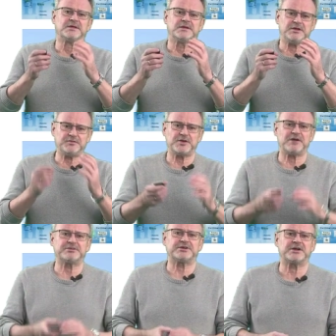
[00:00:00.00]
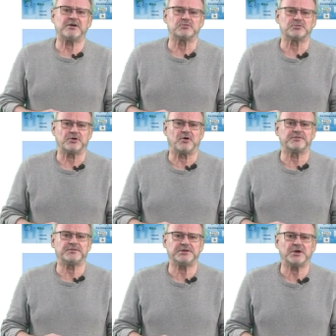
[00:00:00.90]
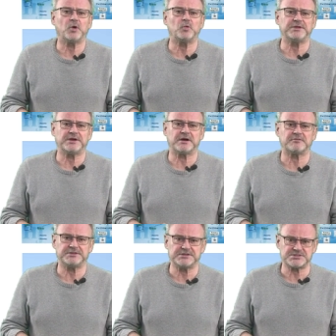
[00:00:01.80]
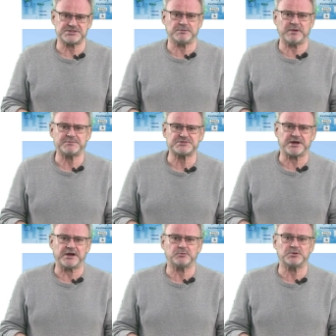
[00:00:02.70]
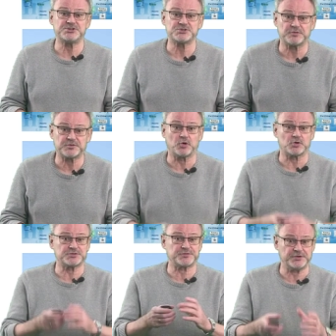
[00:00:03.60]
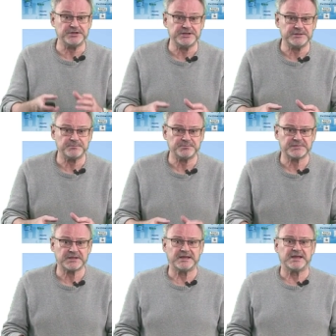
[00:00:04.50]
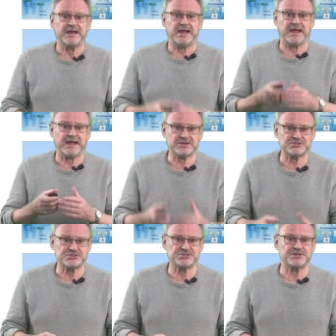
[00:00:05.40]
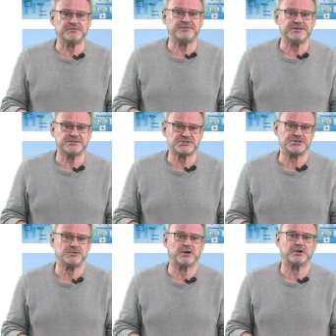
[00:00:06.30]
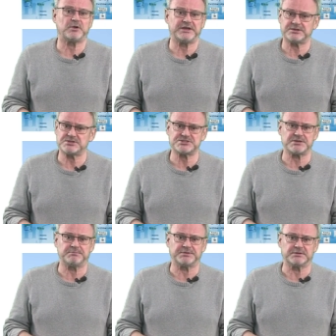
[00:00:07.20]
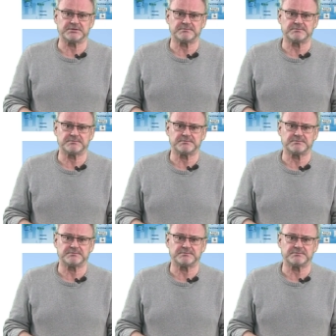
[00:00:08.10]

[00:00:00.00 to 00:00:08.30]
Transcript: If you have an account on the OER VLC website, which is of course free, accessing VLC 108 is simple.